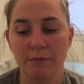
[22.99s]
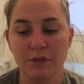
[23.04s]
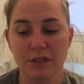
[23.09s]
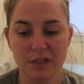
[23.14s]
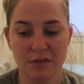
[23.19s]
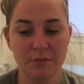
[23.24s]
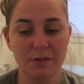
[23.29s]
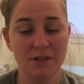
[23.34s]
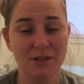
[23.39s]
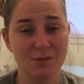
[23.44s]

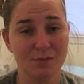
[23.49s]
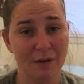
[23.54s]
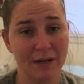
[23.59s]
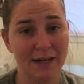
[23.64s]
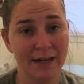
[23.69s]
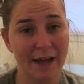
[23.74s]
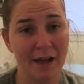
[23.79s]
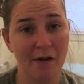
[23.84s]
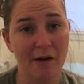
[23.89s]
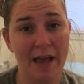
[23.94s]
just because
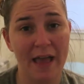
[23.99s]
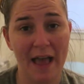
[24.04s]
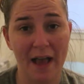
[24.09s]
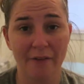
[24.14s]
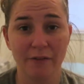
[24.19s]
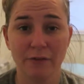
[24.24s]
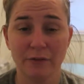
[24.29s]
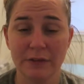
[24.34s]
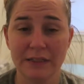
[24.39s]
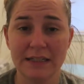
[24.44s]
right now I
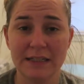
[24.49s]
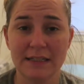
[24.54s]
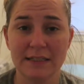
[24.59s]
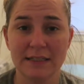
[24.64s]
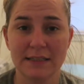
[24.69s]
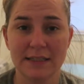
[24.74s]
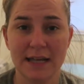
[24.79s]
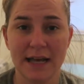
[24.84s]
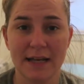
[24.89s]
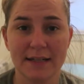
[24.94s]
haven't really
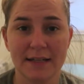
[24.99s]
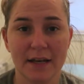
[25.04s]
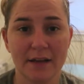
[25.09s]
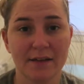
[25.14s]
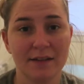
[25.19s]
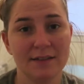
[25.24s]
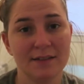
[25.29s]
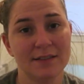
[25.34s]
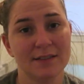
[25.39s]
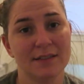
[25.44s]
sat
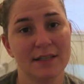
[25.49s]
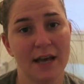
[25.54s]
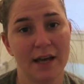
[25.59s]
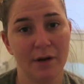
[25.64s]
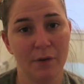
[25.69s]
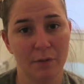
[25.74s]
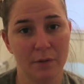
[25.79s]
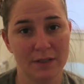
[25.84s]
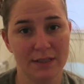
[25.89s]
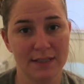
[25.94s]
down and
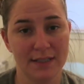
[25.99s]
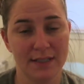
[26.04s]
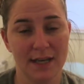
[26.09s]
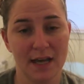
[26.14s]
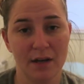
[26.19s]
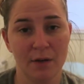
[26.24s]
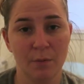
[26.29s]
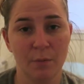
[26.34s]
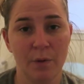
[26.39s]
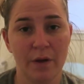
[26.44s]
decided what to
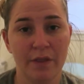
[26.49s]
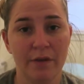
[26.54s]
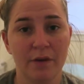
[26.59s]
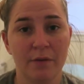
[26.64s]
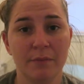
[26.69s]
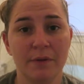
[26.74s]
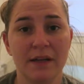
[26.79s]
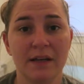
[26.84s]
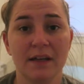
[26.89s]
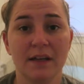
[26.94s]
get him, whether
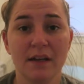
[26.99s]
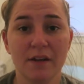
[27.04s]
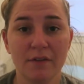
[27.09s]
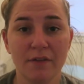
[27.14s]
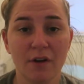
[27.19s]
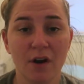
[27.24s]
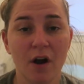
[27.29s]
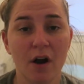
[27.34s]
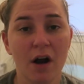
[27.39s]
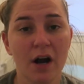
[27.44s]
it be a gift
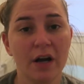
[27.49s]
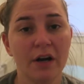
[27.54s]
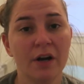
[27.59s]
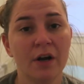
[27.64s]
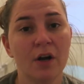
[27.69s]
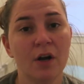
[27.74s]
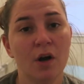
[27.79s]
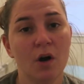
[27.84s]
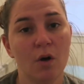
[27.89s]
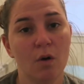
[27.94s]
card
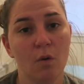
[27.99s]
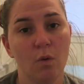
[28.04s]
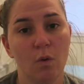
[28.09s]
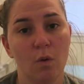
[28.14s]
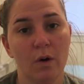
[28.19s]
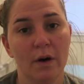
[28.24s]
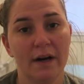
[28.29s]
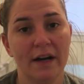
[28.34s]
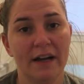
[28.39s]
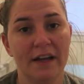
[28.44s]

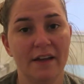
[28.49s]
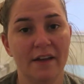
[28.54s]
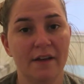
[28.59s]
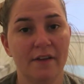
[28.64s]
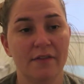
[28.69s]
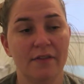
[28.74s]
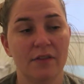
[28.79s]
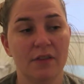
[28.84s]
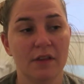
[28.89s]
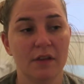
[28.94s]
or
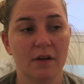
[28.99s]
if